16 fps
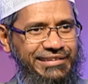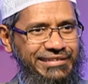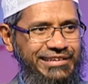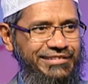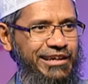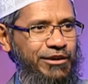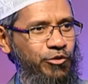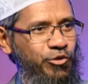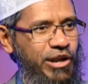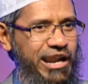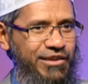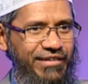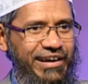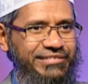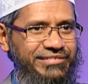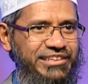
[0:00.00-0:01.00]
Hadith and Quran,
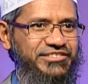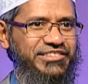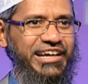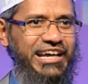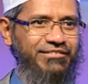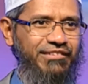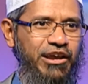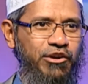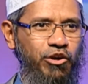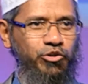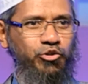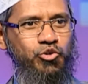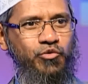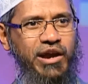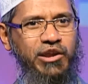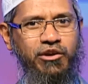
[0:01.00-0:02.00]
why 3 seconds, why not
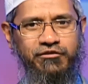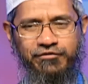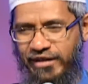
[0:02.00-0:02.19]
2, why not